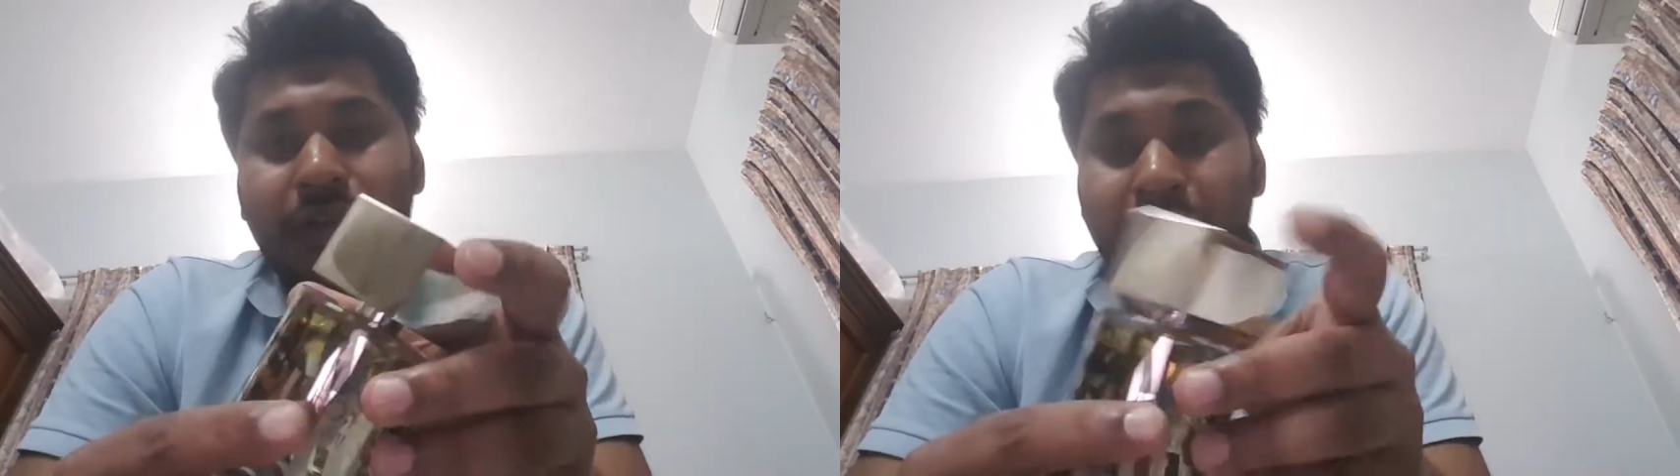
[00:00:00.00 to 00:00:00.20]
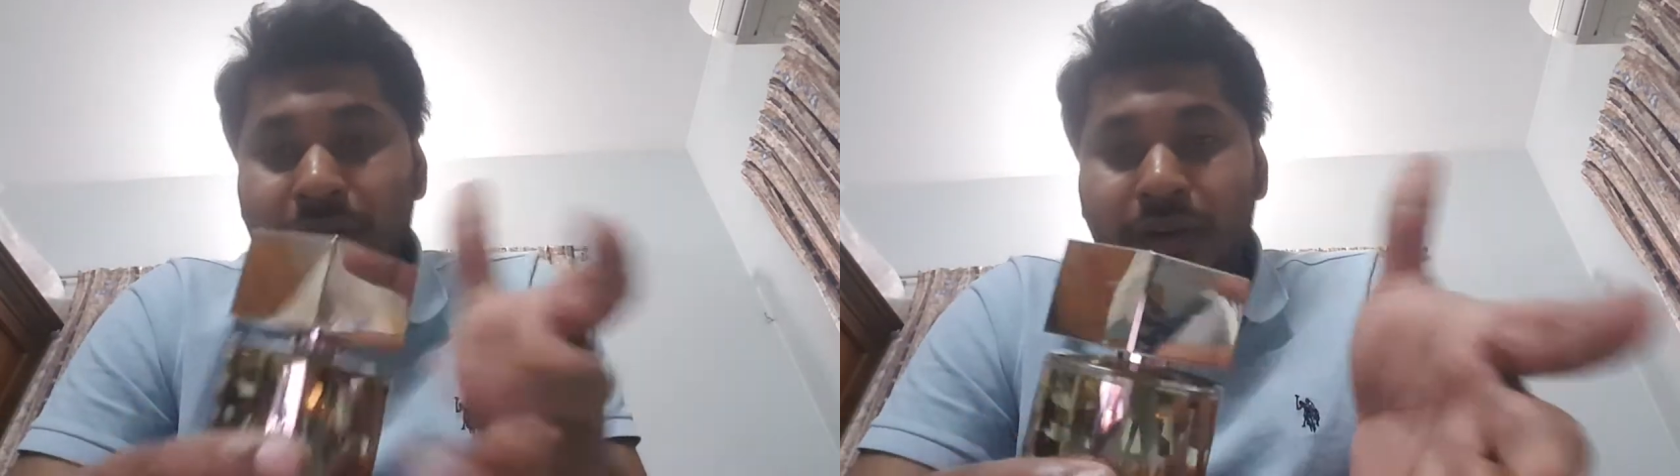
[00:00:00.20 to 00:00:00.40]

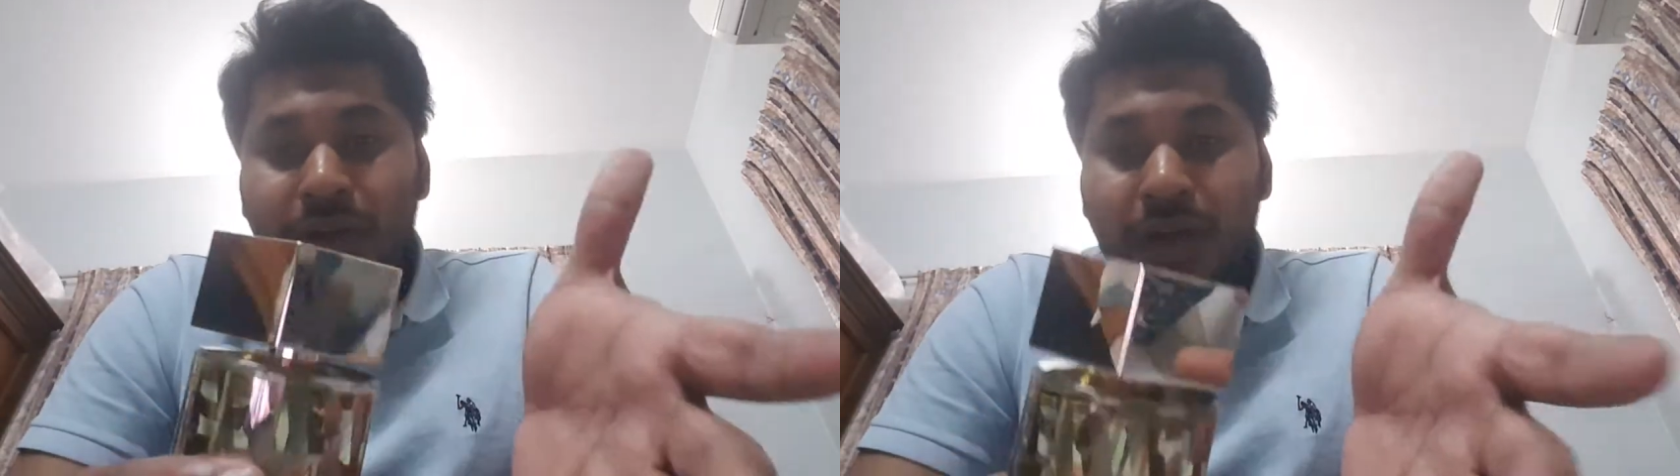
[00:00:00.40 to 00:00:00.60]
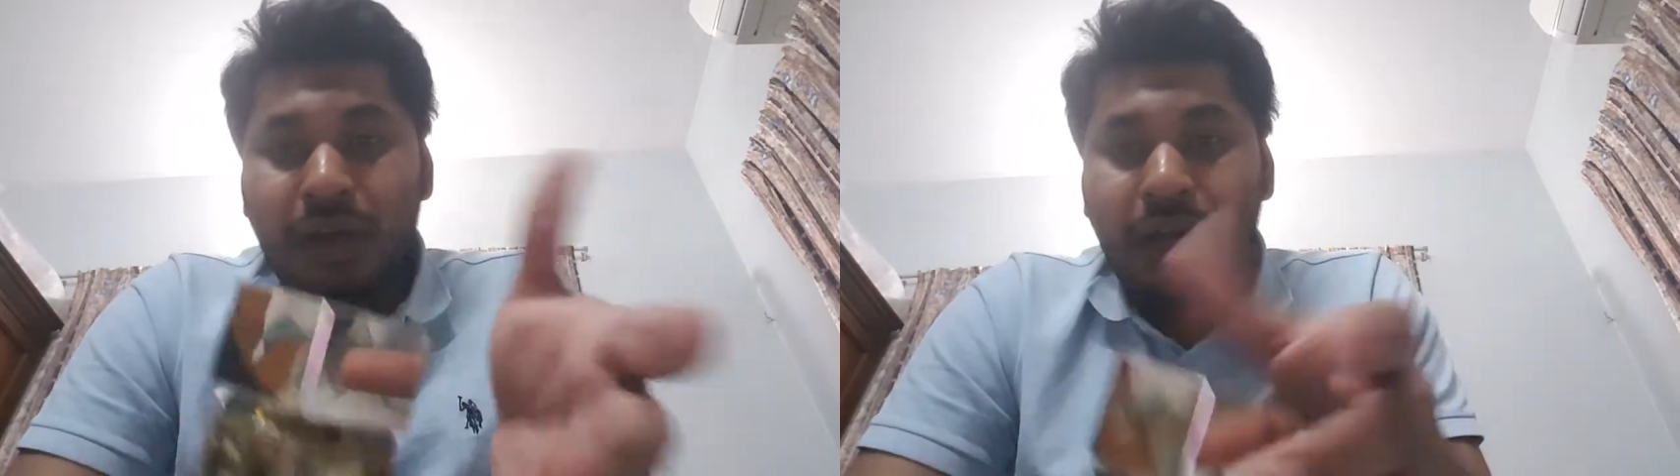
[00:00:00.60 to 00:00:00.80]
in
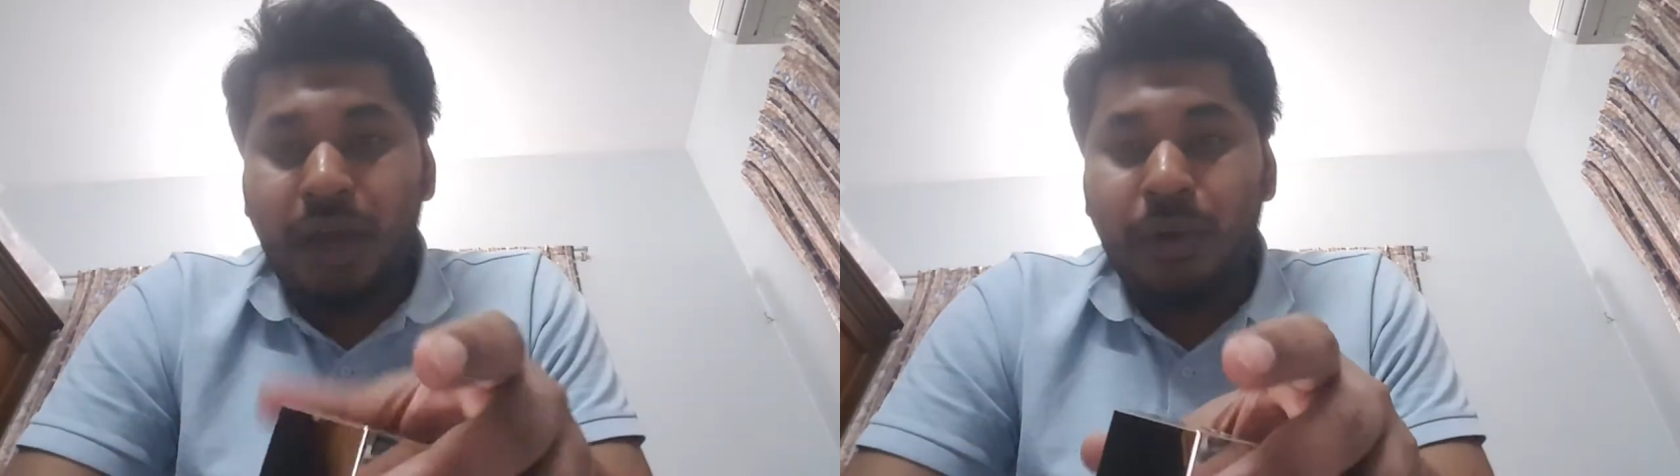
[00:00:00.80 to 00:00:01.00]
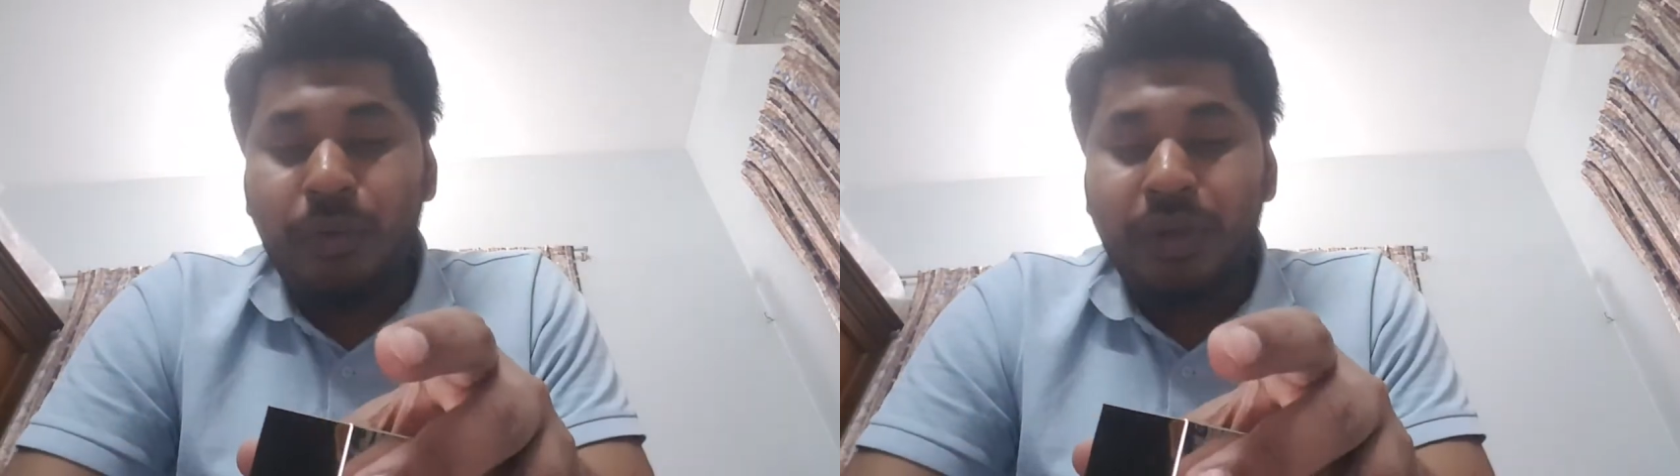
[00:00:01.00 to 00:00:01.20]

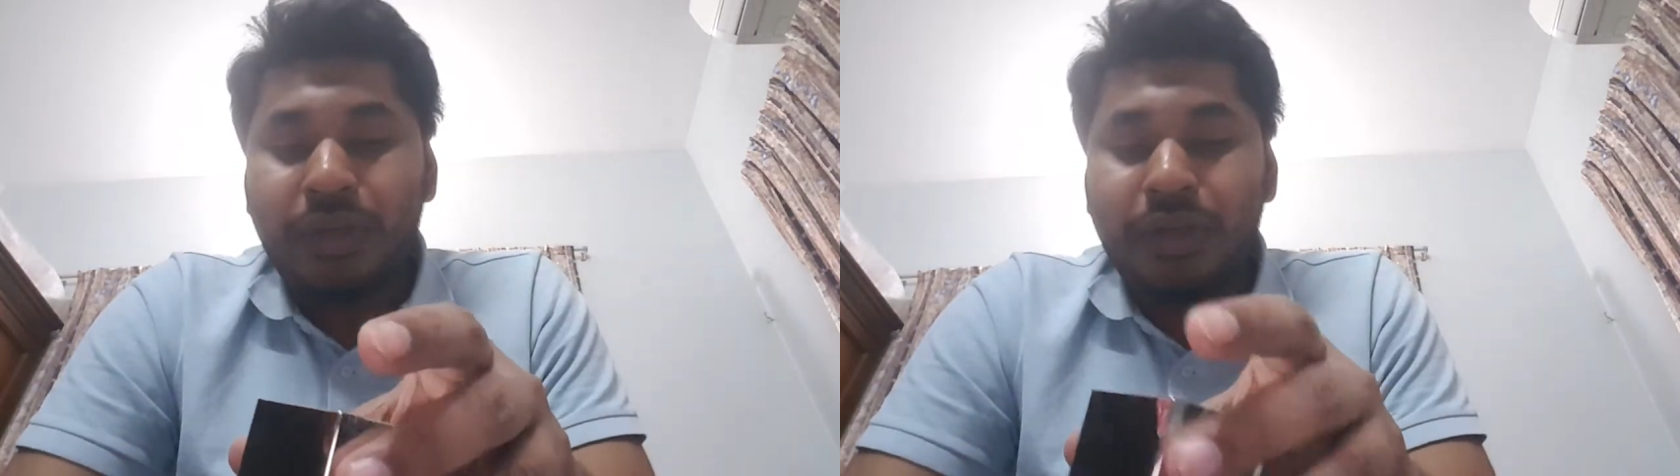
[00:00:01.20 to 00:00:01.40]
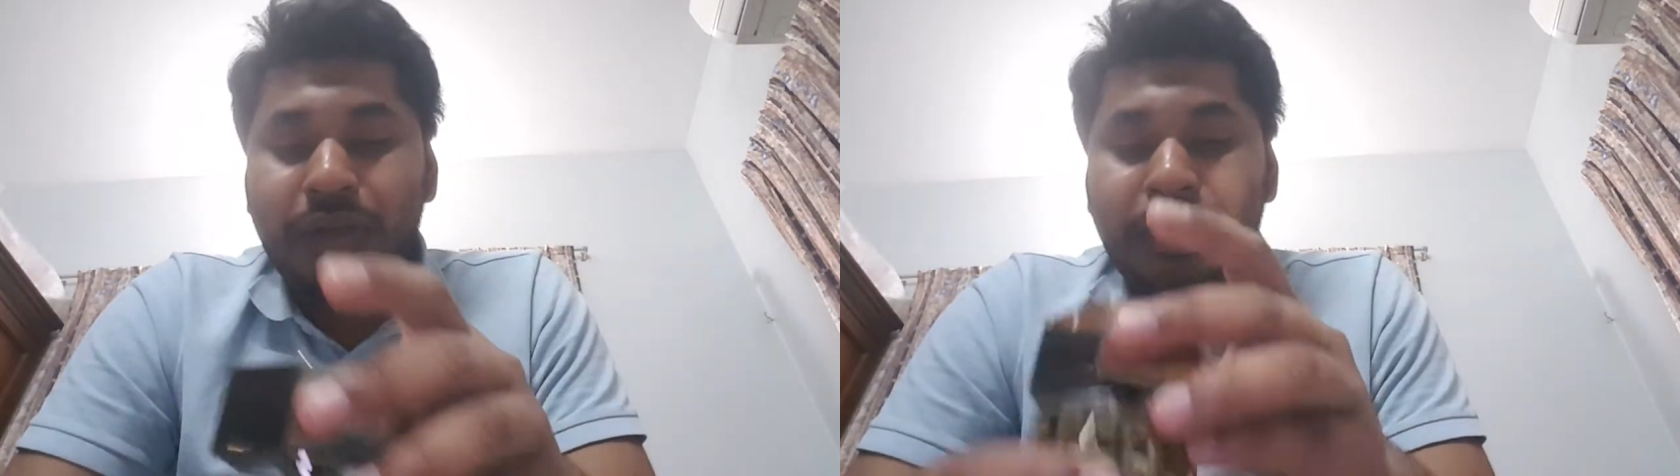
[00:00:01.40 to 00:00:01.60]
our
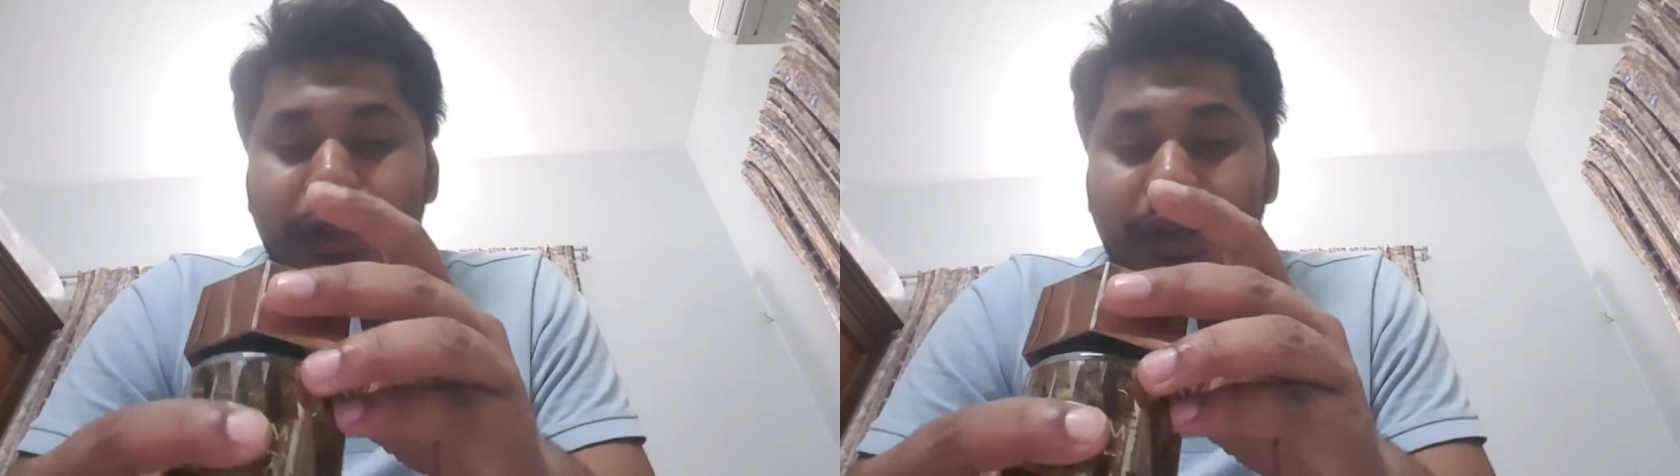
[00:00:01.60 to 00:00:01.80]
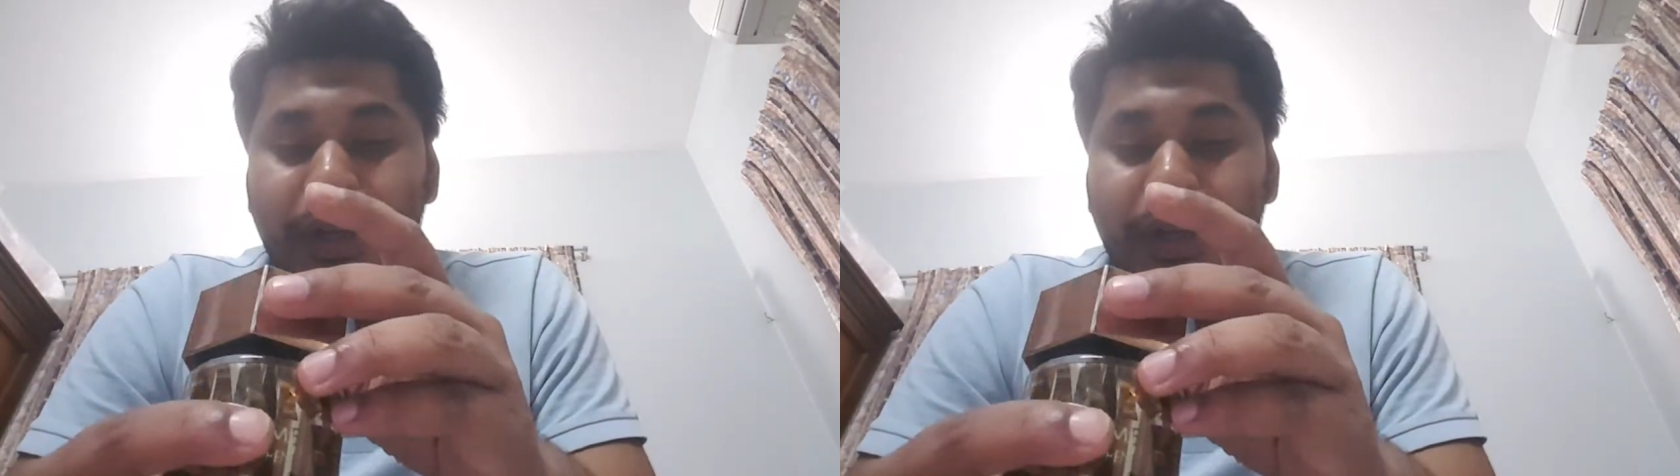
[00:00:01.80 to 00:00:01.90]
winter